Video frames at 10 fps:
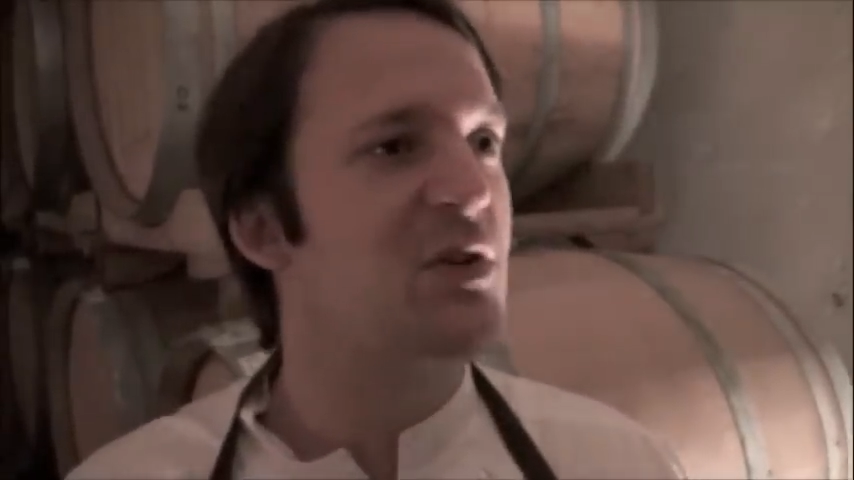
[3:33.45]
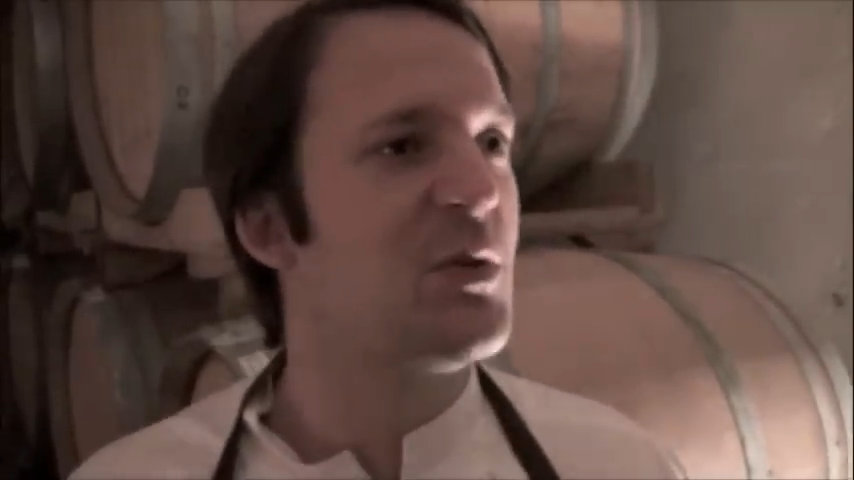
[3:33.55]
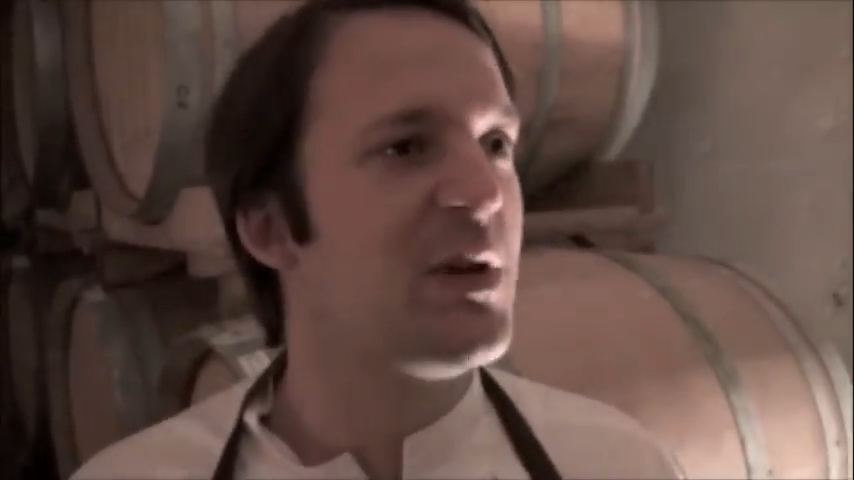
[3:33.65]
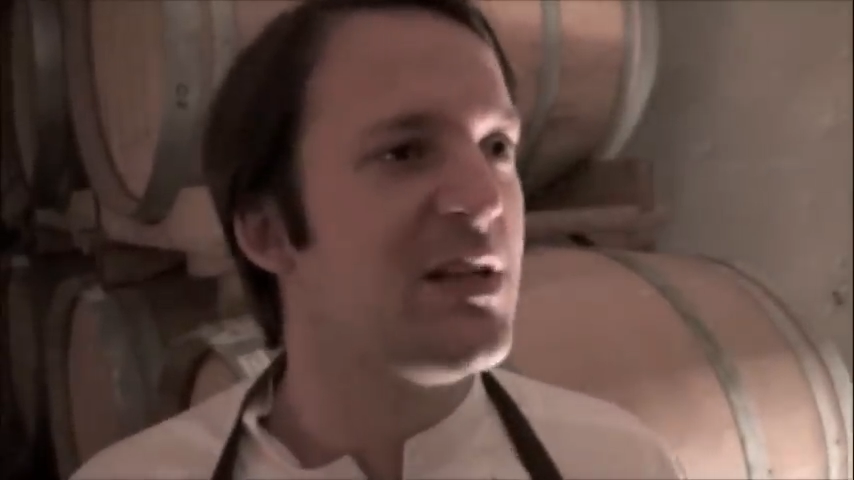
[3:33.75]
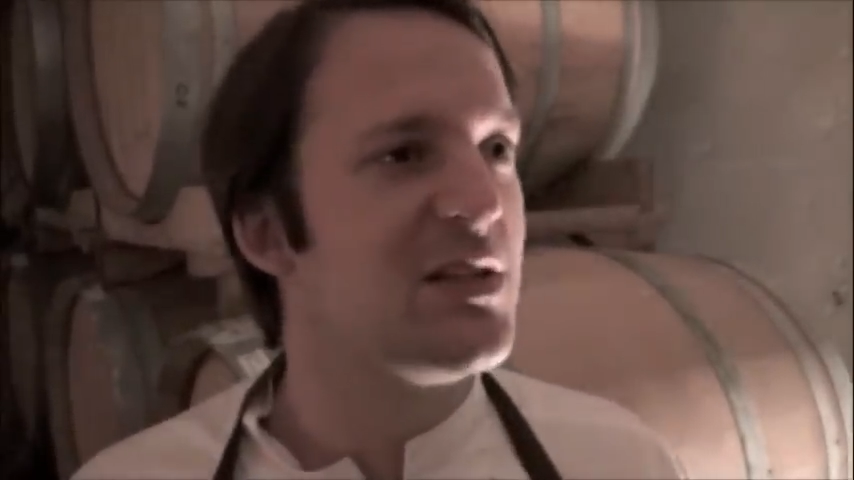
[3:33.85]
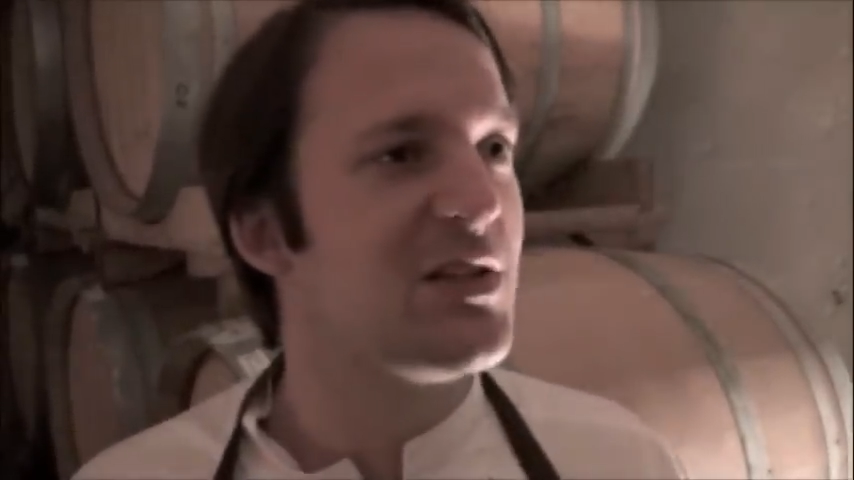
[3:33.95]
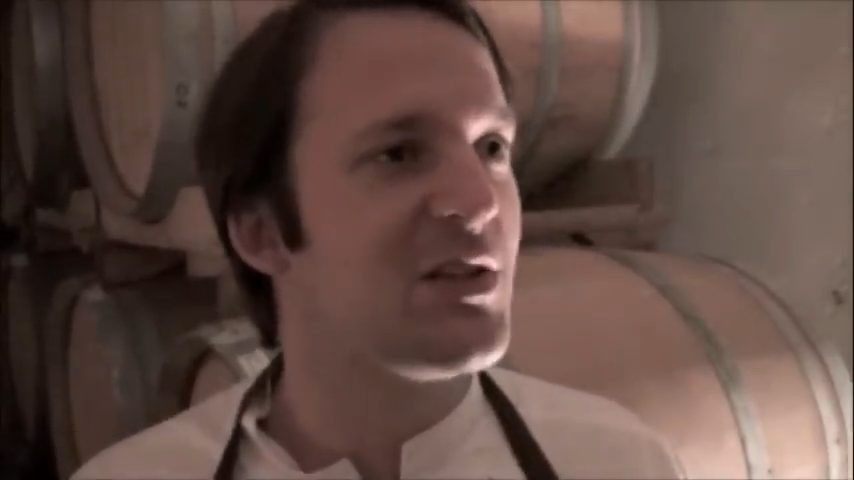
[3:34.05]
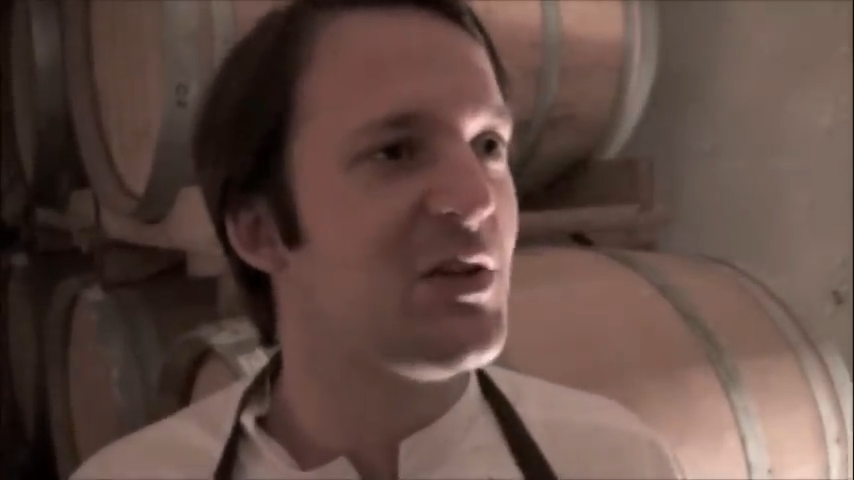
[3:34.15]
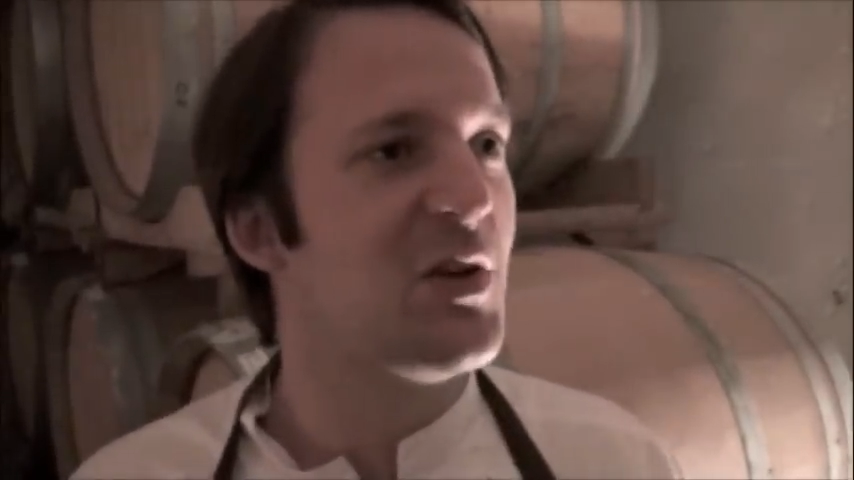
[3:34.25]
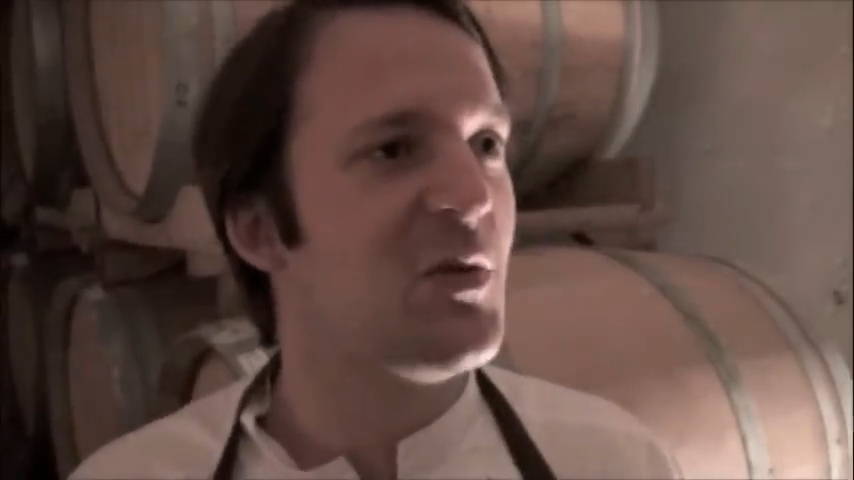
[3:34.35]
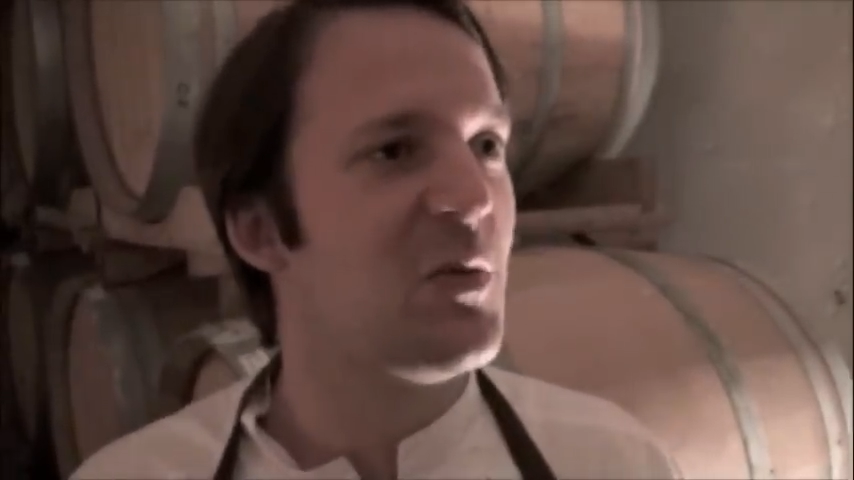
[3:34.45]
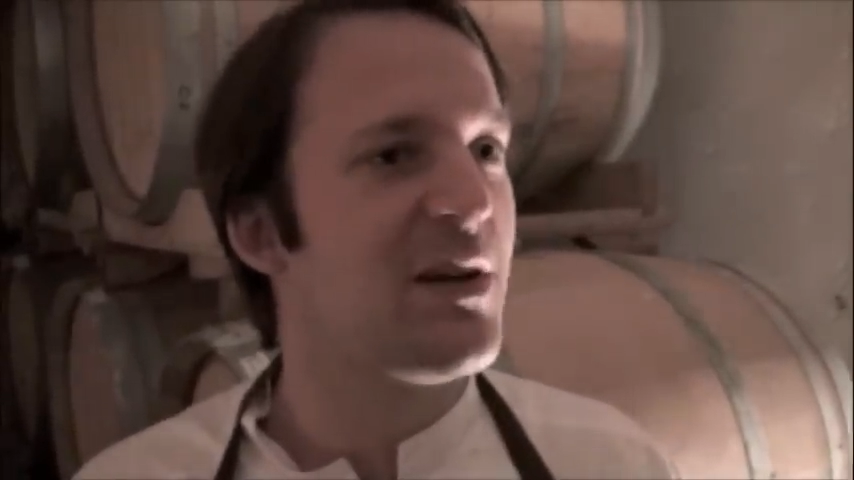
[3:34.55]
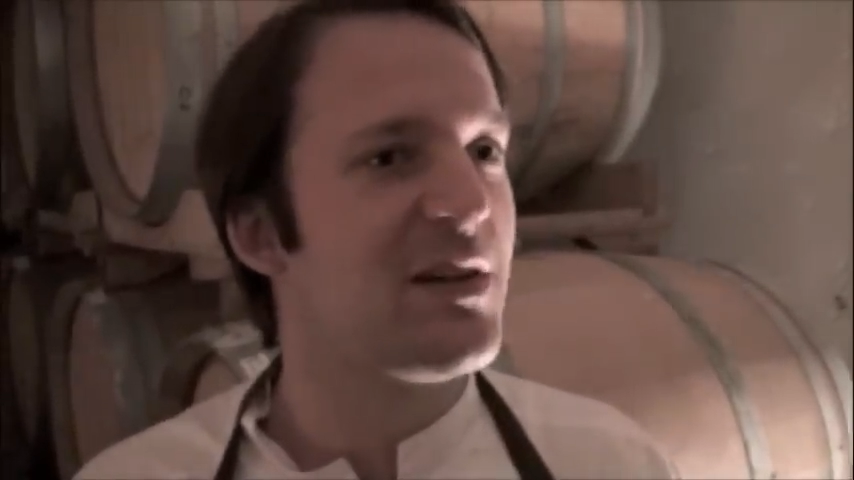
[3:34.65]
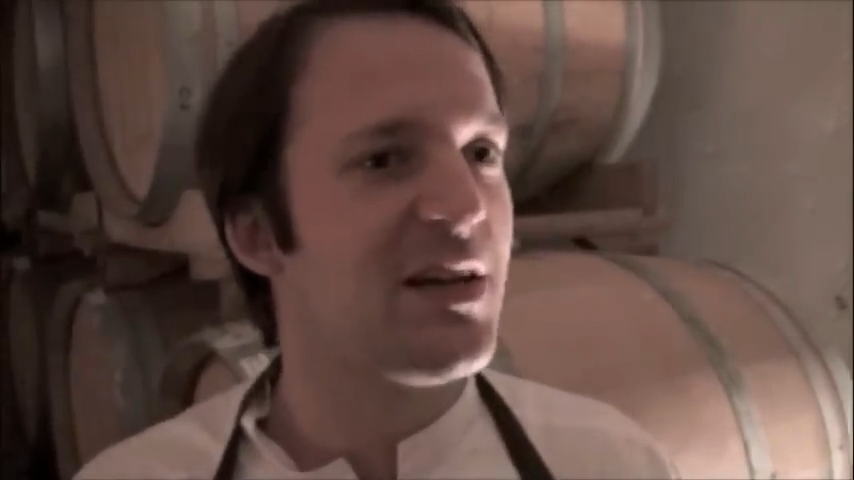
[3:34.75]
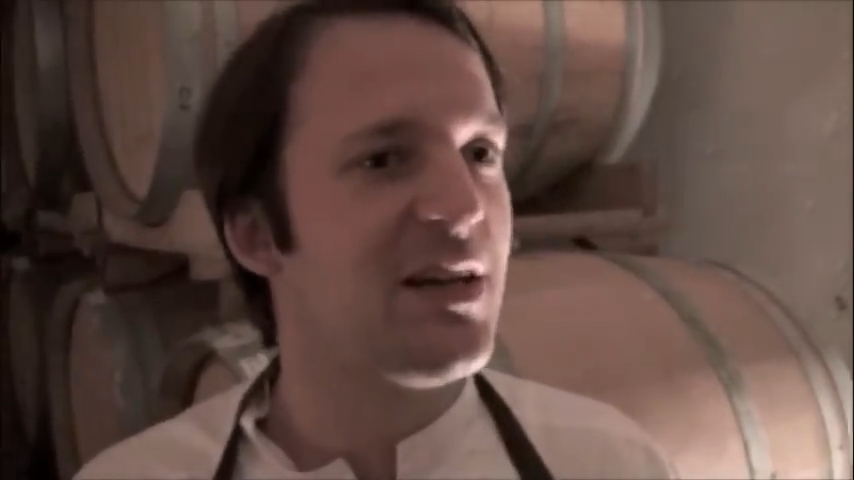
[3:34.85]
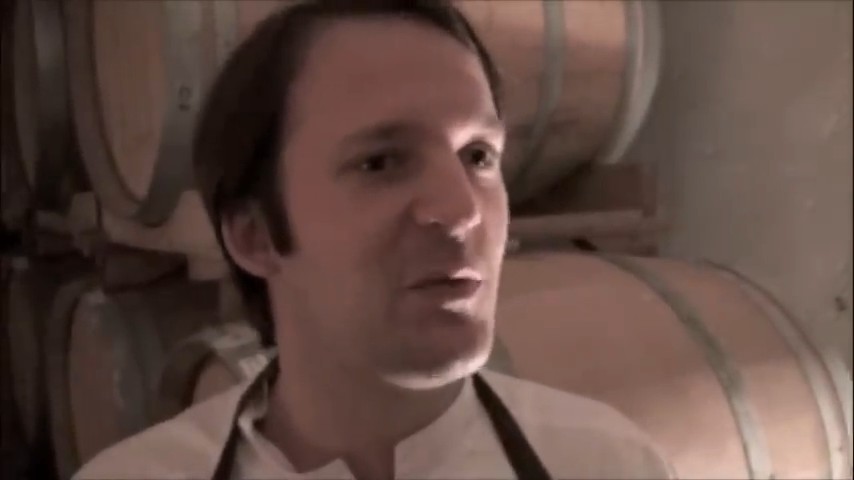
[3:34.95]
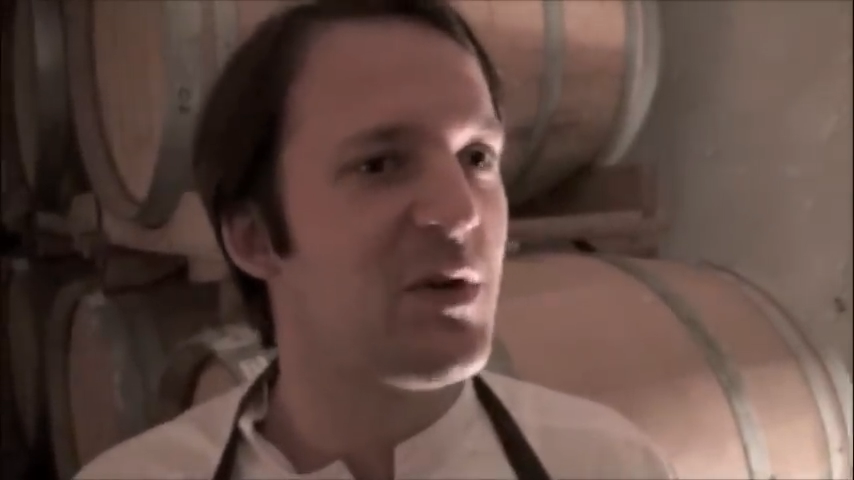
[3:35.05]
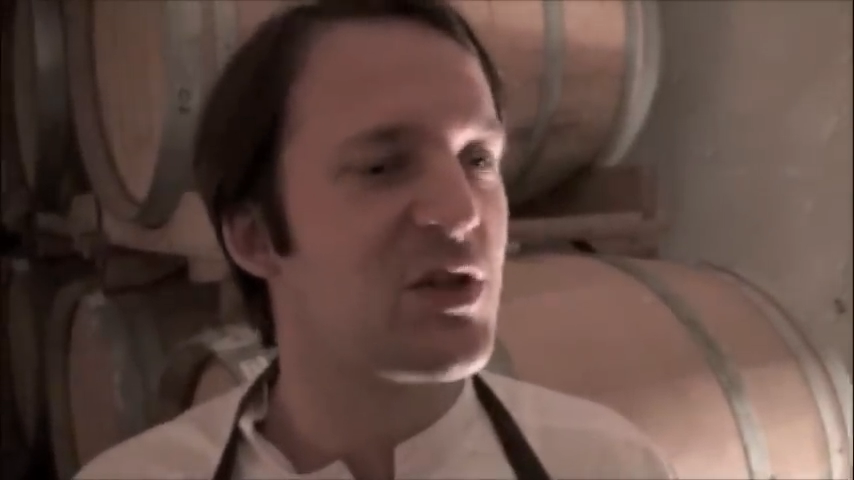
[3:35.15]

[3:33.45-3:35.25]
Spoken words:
degrees, you know, where they